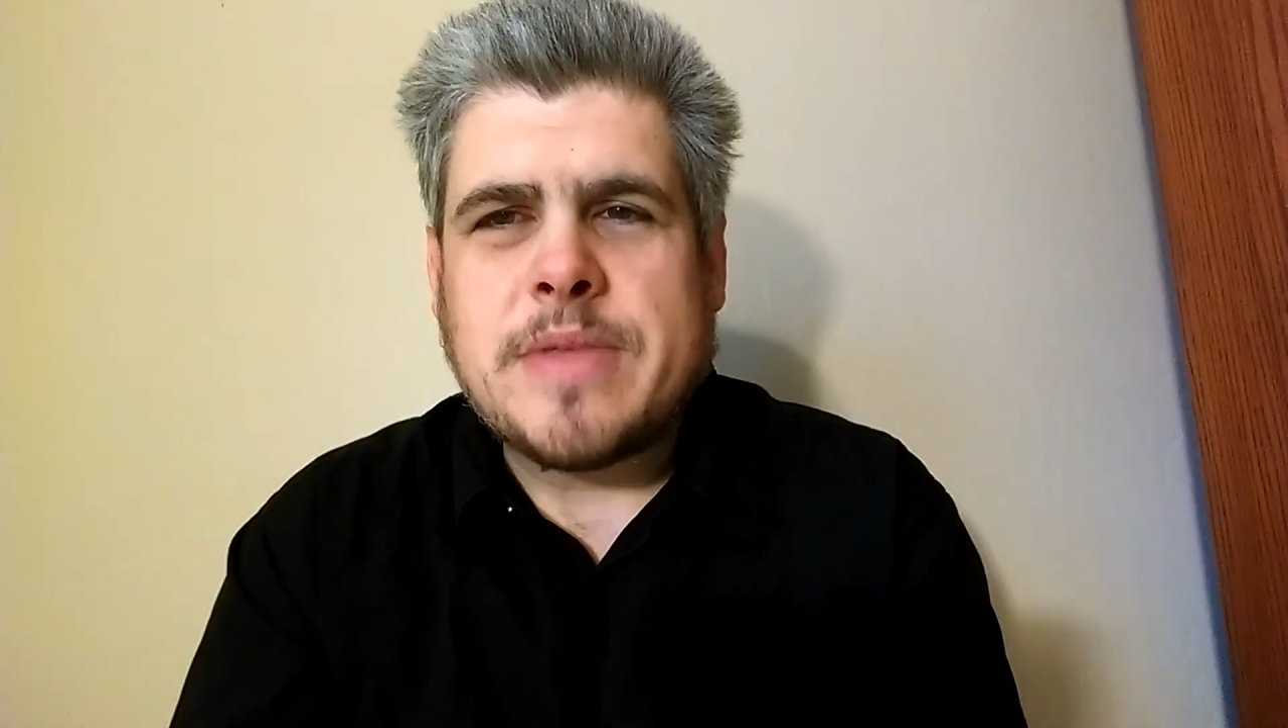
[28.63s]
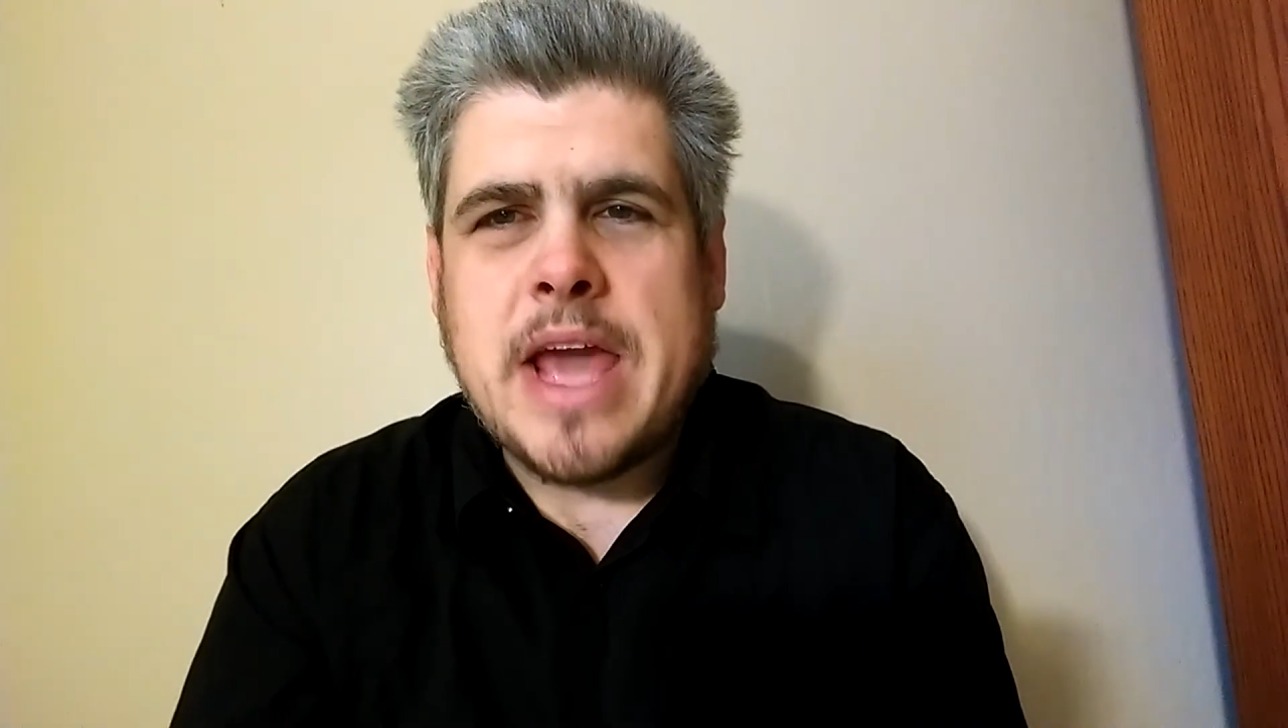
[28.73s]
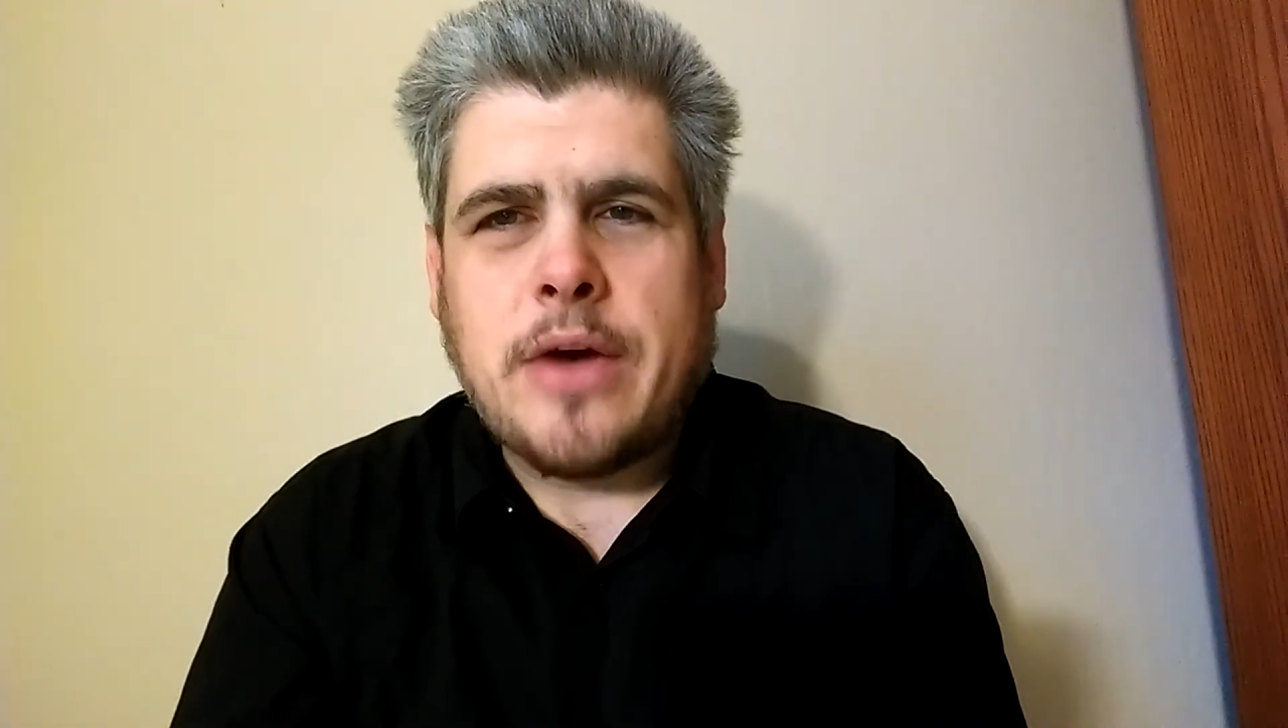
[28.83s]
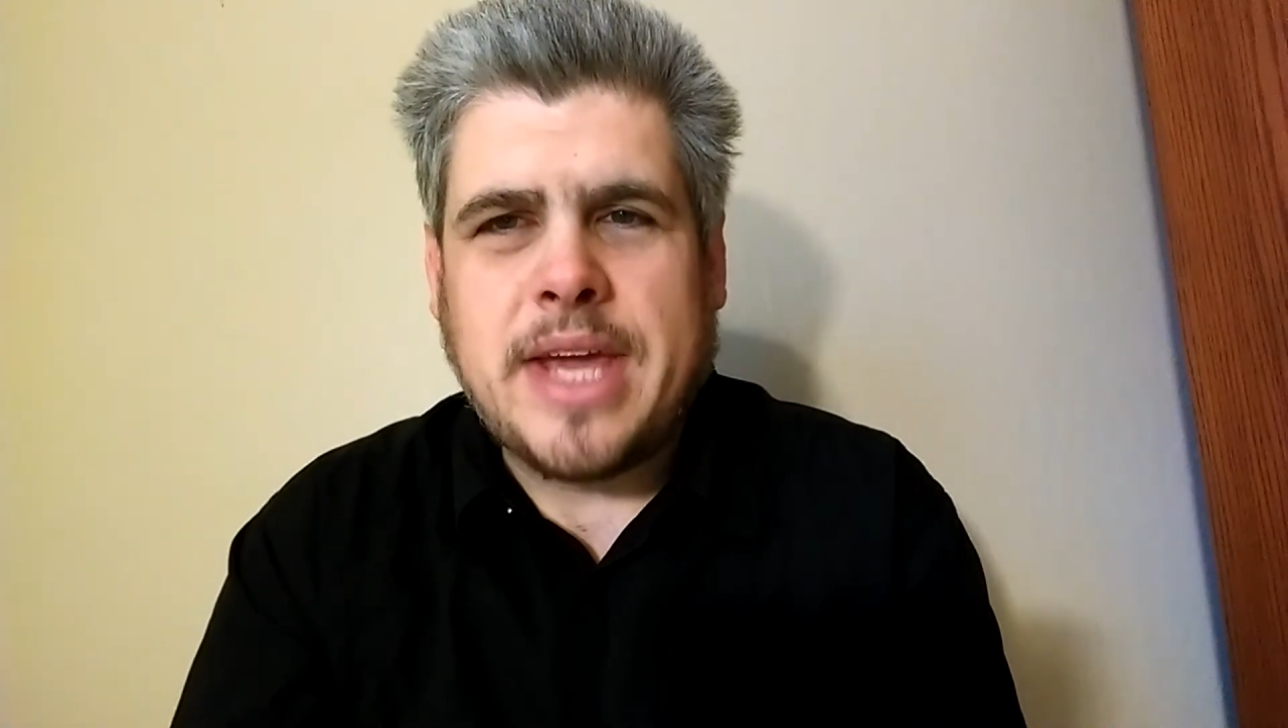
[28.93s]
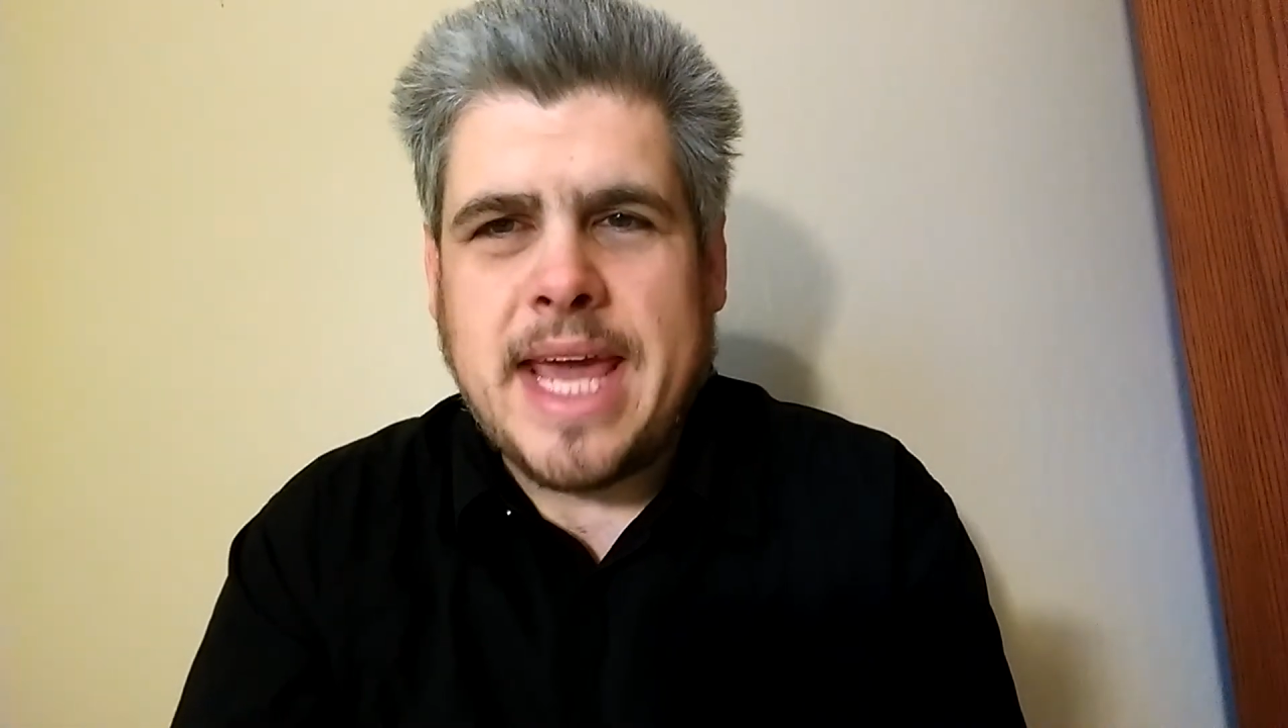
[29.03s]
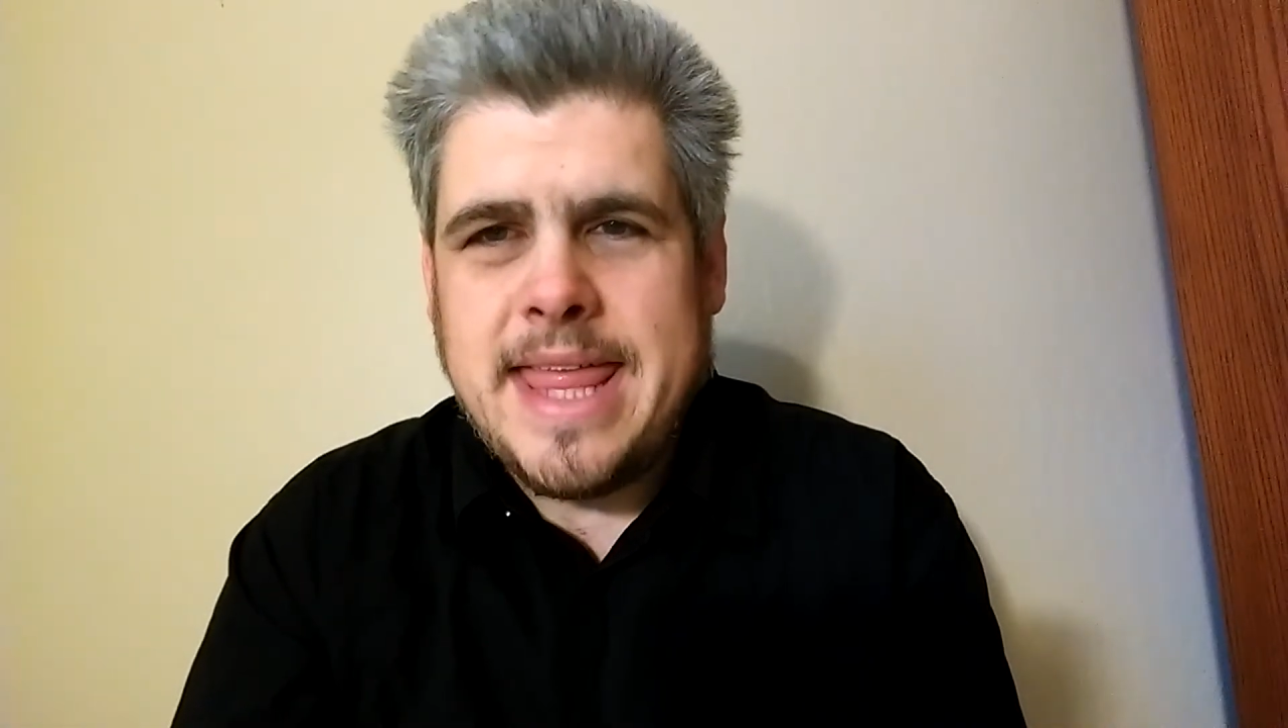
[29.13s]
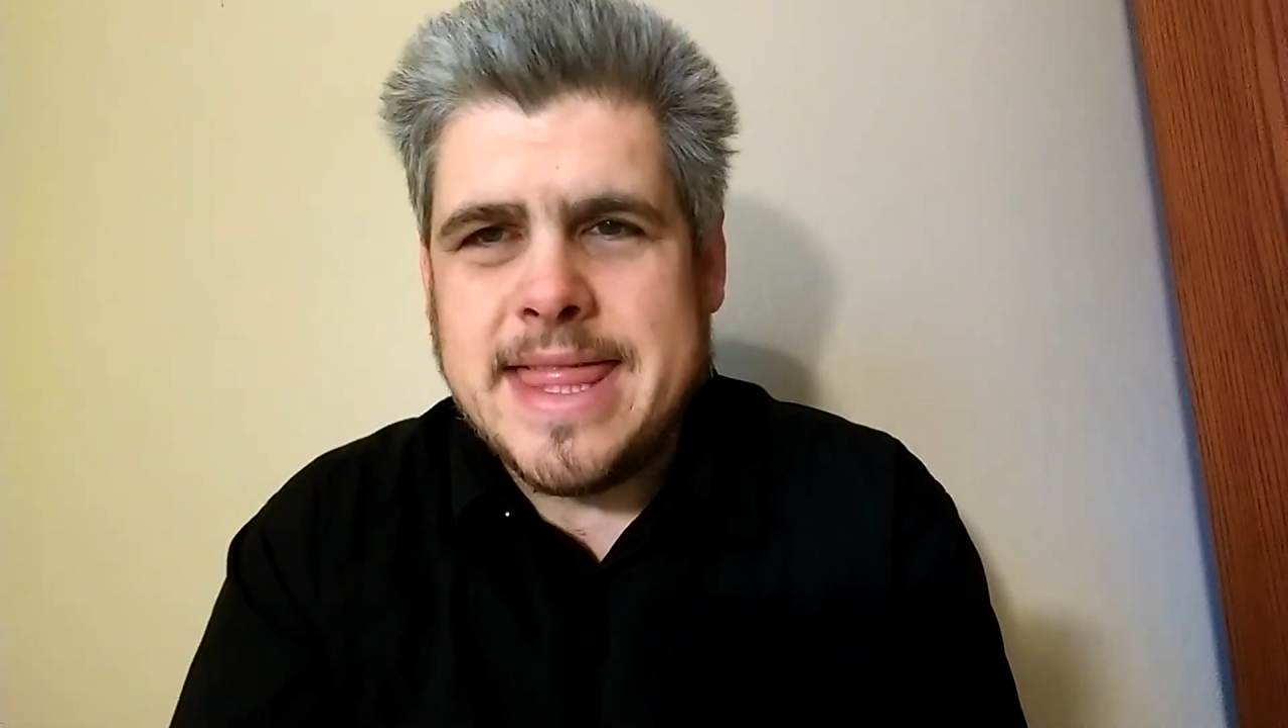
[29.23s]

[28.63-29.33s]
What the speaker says: how can